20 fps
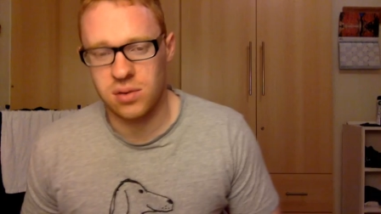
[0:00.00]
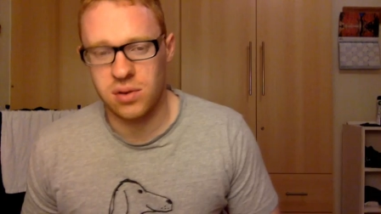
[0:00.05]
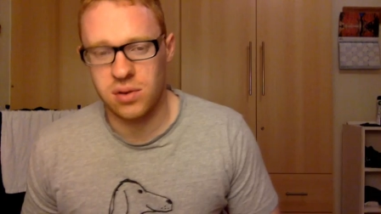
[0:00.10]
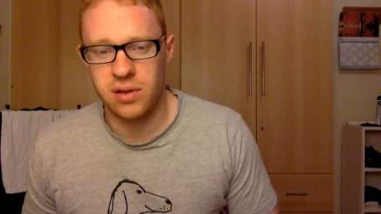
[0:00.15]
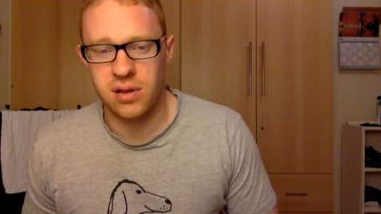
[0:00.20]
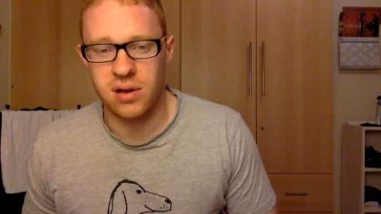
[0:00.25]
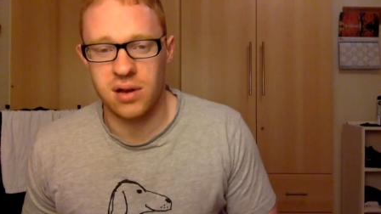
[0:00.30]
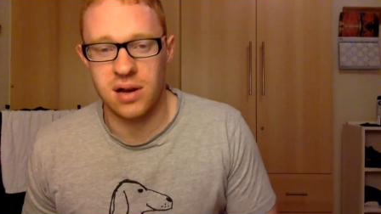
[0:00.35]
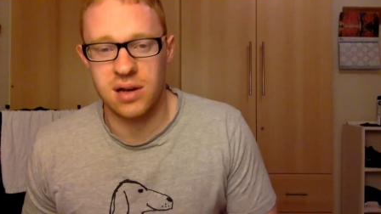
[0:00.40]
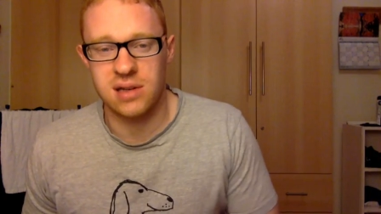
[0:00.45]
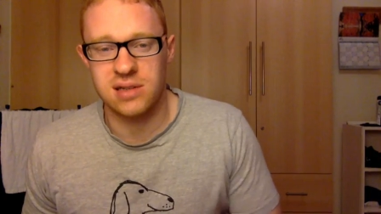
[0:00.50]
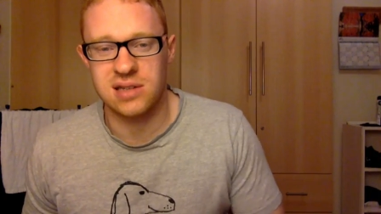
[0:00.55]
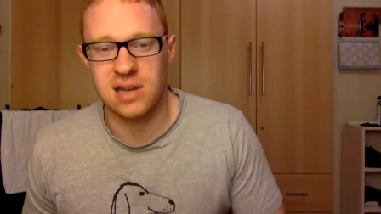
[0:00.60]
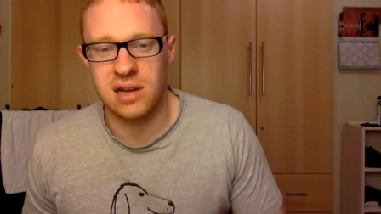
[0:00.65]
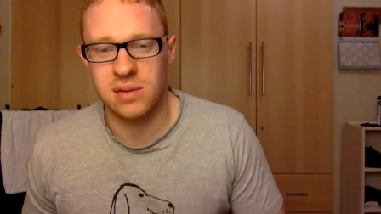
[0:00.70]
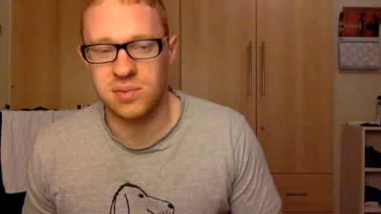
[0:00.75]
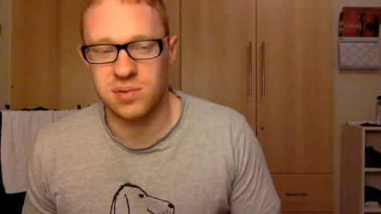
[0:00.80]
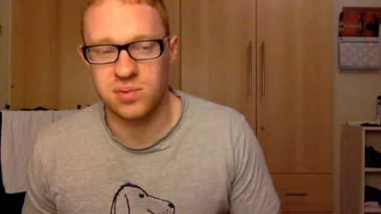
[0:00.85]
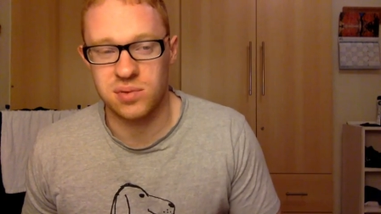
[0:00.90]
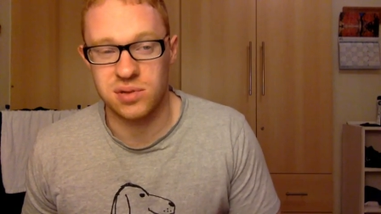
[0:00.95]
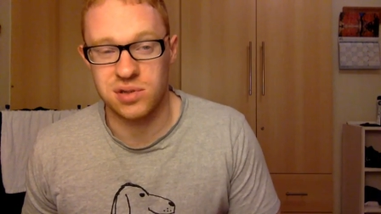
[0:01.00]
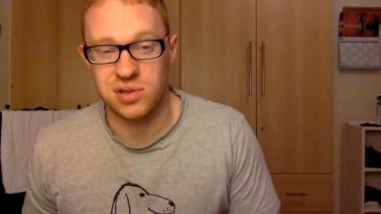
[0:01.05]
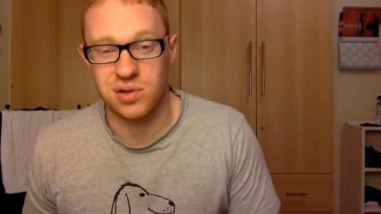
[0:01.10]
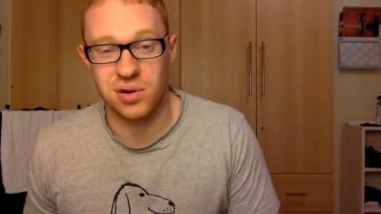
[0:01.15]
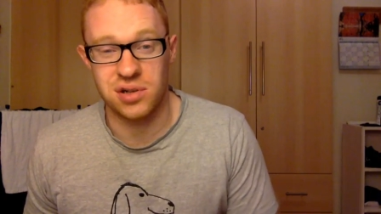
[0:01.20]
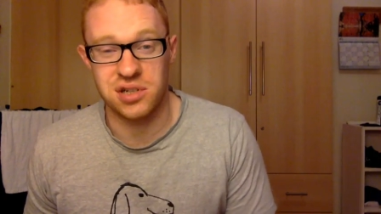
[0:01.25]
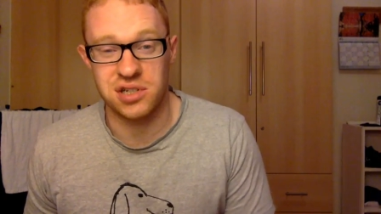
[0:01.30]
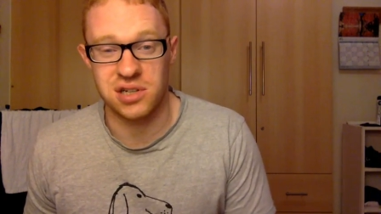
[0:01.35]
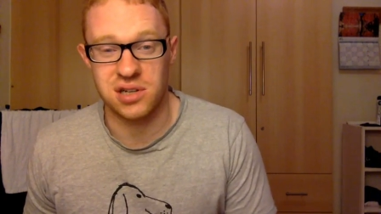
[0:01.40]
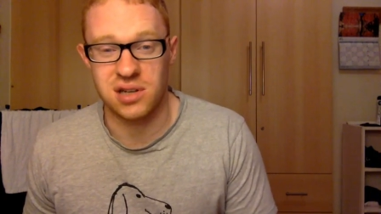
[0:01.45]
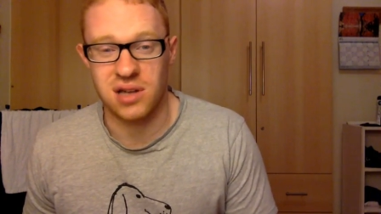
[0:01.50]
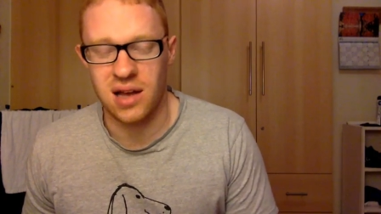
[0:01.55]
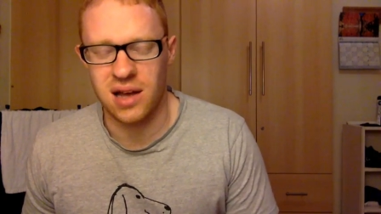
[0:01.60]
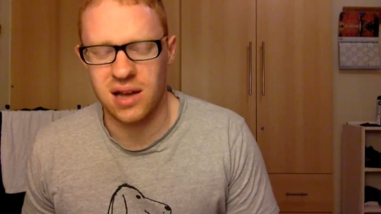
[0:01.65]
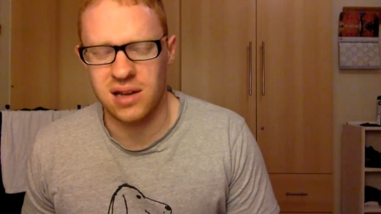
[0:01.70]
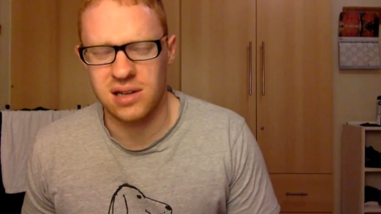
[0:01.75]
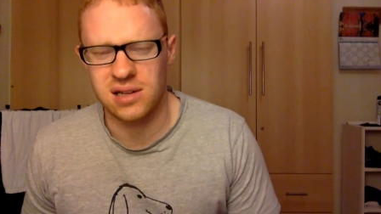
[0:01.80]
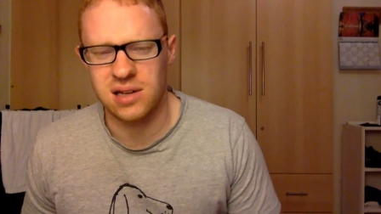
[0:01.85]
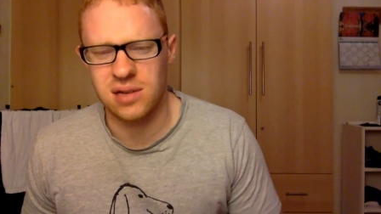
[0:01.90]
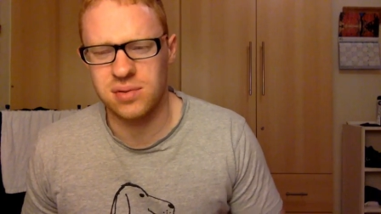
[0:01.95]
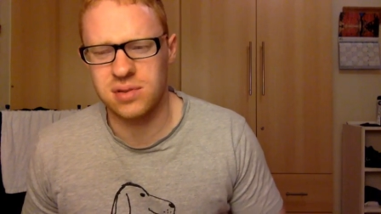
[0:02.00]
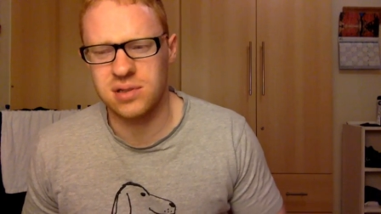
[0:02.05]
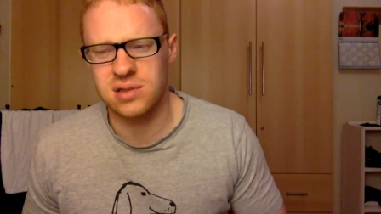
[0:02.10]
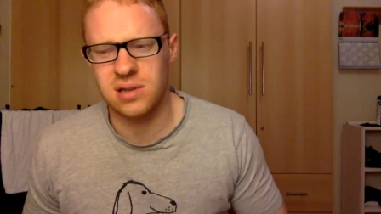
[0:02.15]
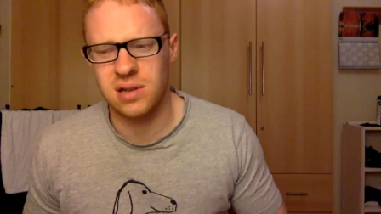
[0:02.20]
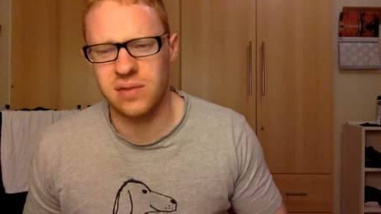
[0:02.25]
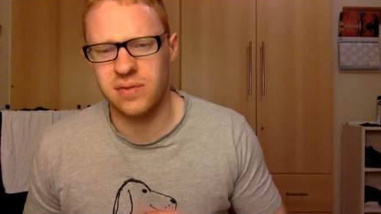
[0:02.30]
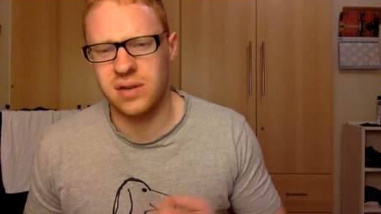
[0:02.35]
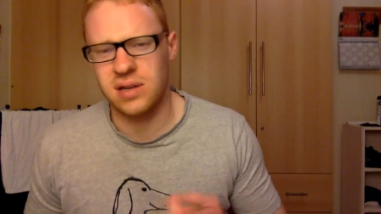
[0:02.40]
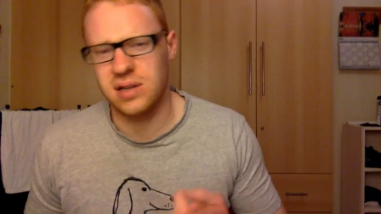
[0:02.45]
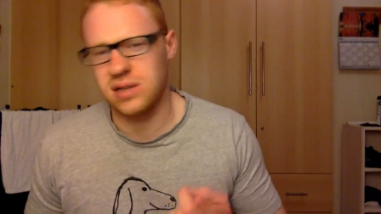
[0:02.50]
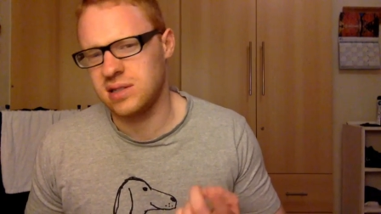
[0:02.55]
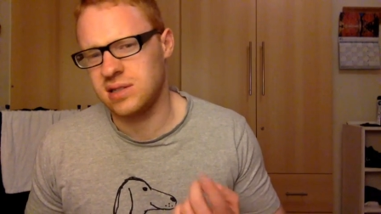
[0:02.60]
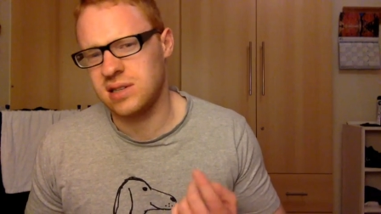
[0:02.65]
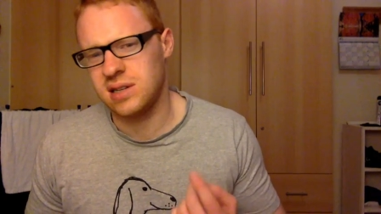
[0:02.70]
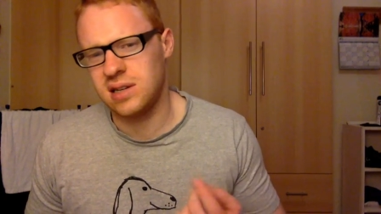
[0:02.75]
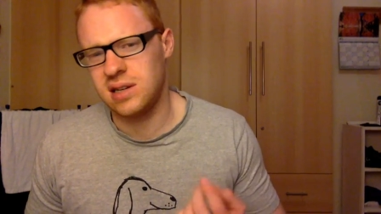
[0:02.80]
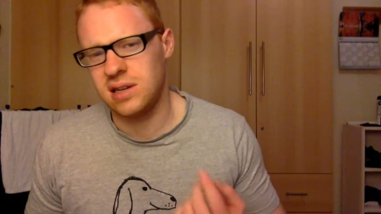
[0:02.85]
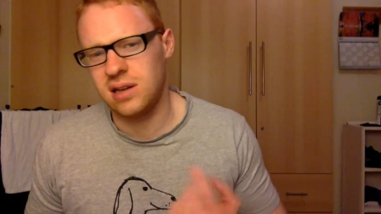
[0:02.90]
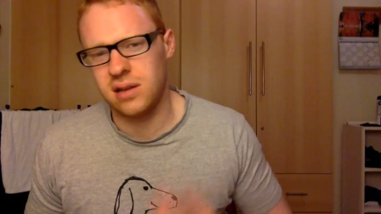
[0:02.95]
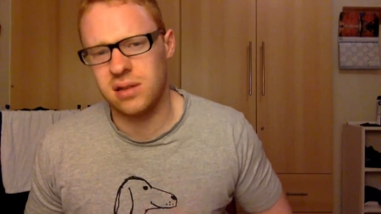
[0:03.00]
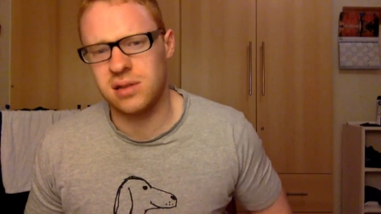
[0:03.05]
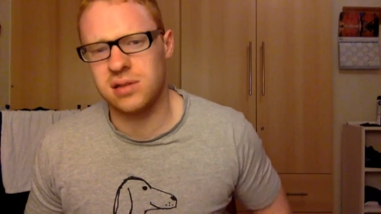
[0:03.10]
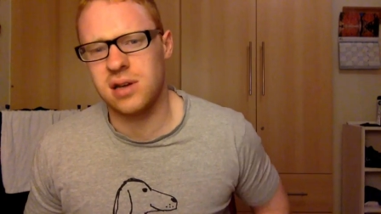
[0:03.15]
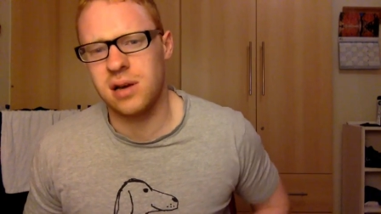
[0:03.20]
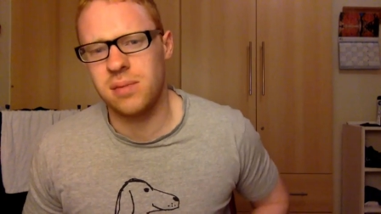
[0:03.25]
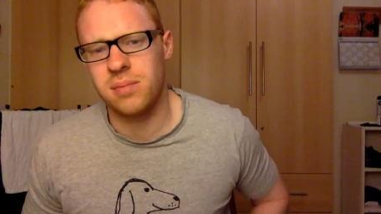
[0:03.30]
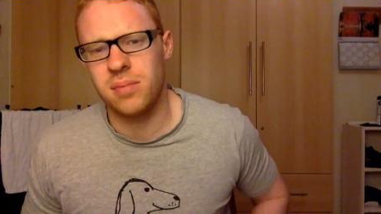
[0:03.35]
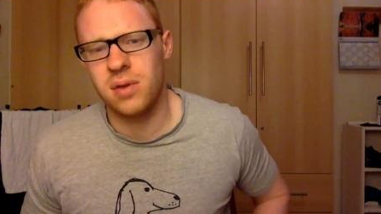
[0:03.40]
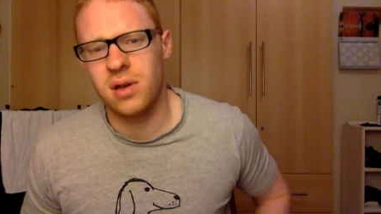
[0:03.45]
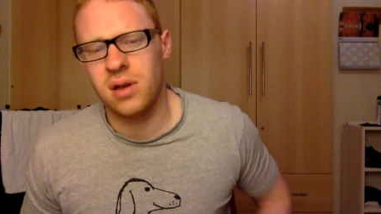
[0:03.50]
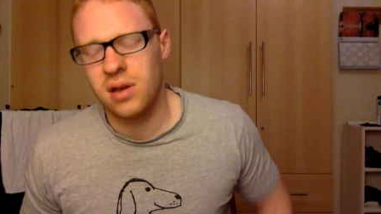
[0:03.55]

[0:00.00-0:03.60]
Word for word: one of the guys' names was Goichi, and he was living in Sydney at the time.